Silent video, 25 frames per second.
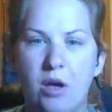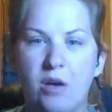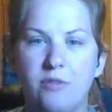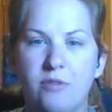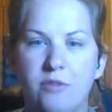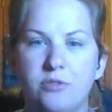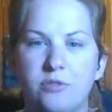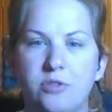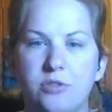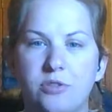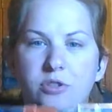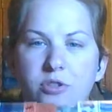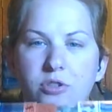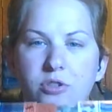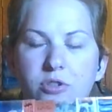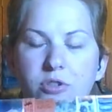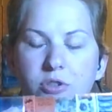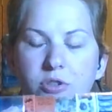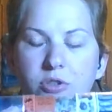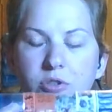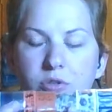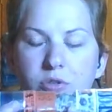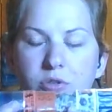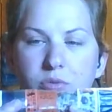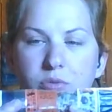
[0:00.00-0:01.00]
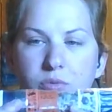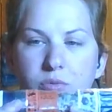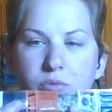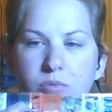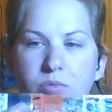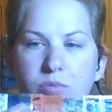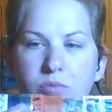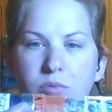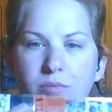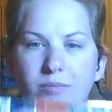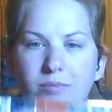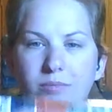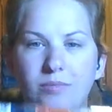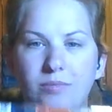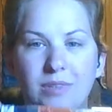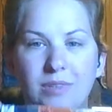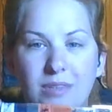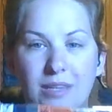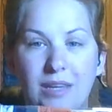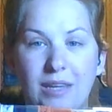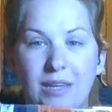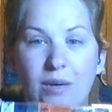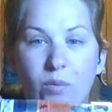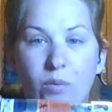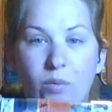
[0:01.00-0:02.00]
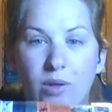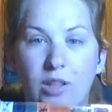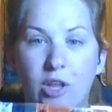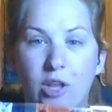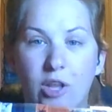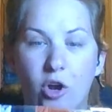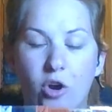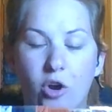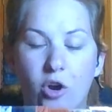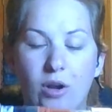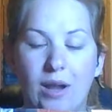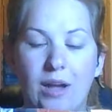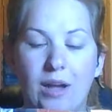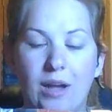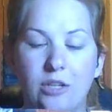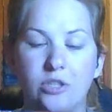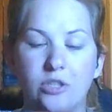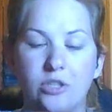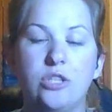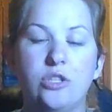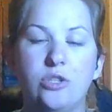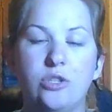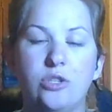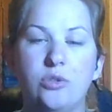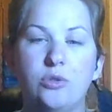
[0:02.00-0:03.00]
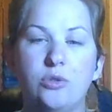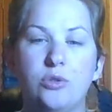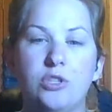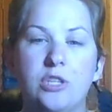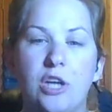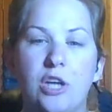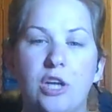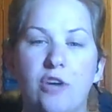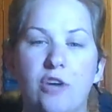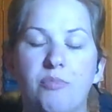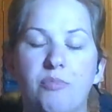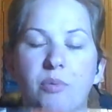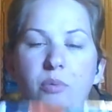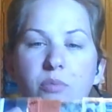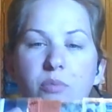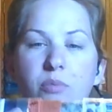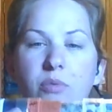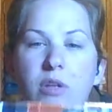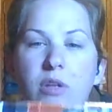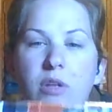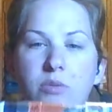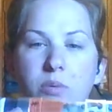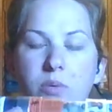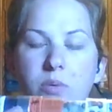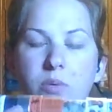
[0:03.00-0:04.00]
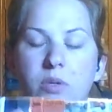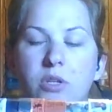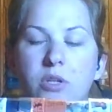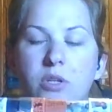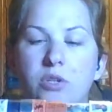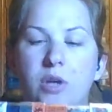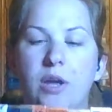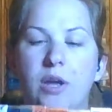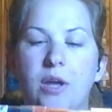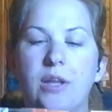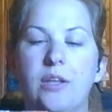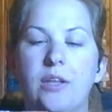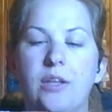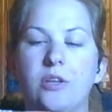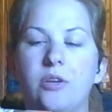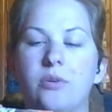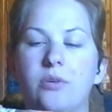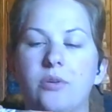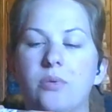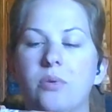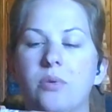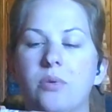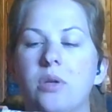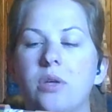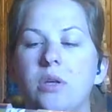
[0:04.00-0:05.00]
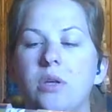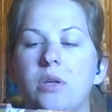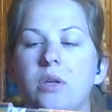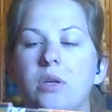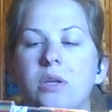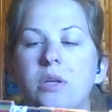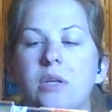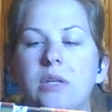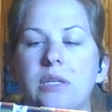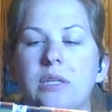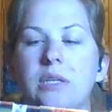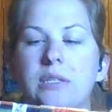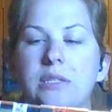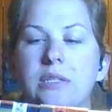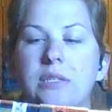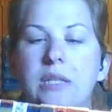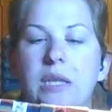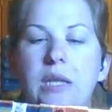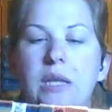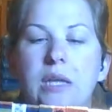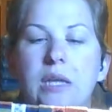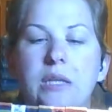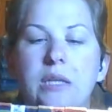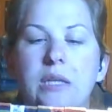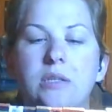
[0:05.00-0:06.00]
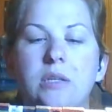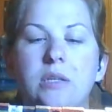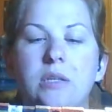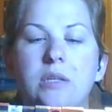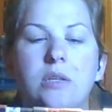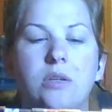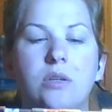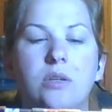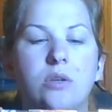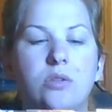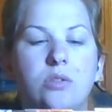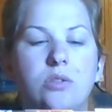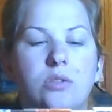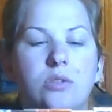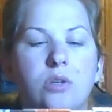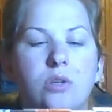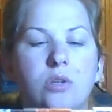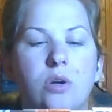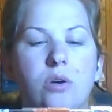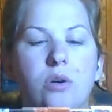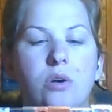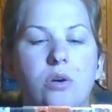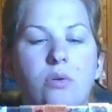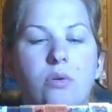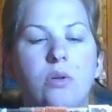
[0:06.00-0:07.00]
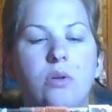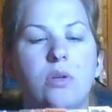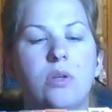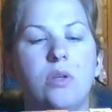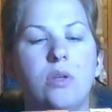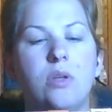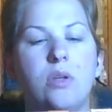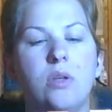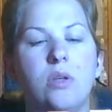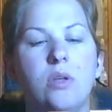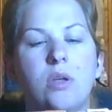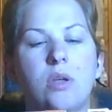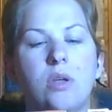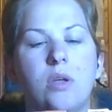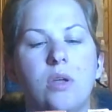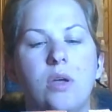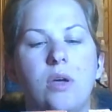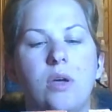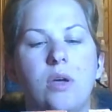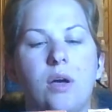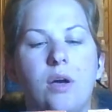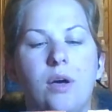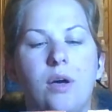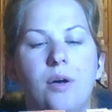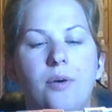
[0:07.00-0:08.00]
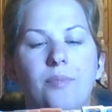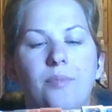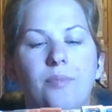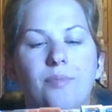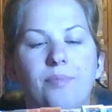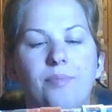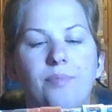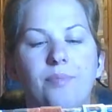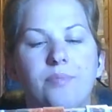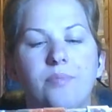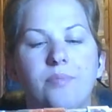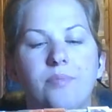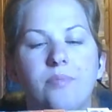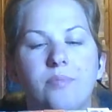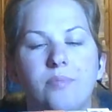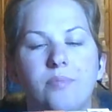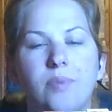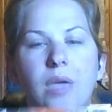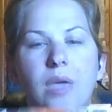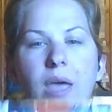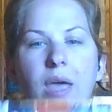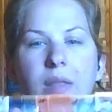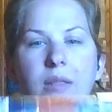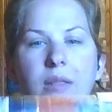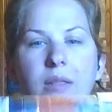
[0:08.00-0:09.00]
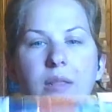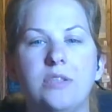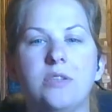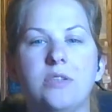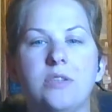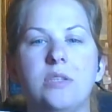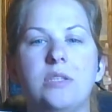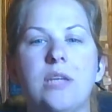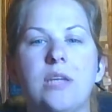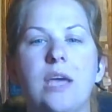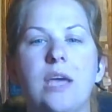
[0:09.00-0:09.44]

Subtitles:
off to get with her and actually do stuff. But that's what we're going to try and do, is these. So, but yeah, these are the